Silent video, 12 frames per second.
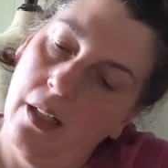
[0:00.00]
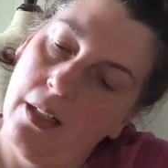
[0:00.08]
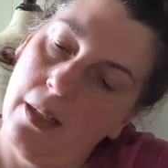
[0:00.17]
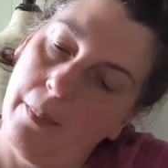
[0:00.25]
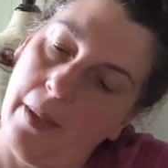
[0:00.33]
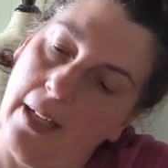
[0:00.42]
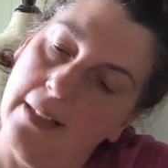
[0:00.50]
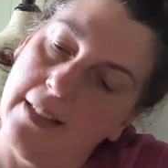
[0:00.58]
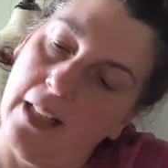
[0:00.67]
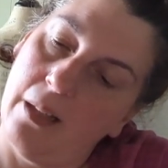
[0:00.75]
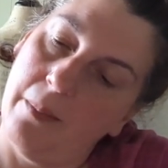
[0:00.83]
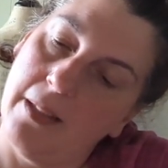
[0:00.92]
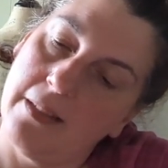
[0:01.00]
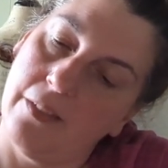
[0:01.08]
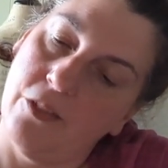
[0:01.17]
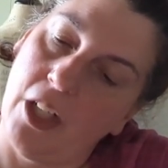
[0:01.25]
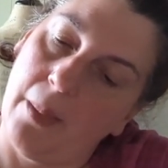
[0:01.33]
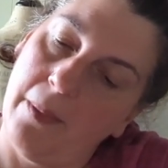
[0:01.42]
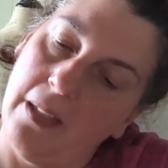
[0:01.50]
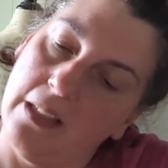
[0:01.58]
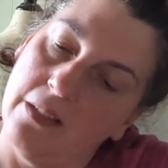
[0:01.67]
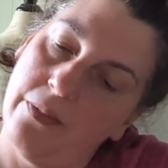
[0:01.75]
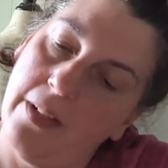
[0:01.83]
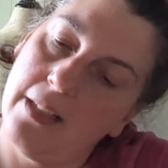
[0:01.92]
combines elements of
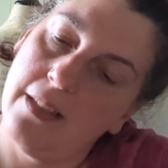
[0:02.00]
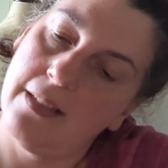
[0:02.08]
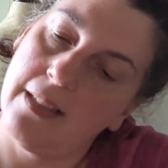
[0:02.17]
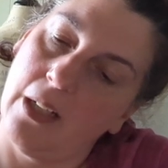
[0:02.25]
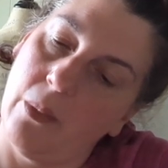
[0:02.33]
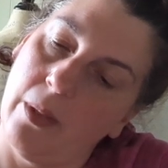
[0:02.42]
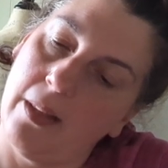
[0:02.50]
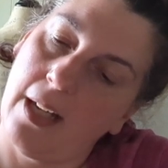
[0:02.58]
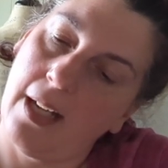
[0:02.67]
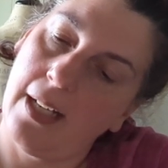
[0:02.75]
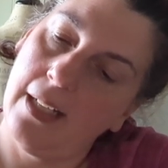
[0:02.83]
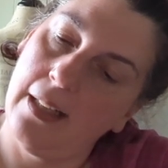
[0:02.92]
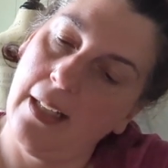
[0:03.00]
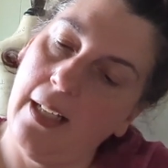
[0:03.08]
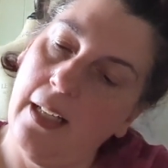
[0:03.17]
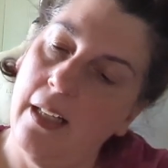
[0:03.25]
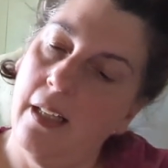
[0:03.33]
Japanese fantasy with highly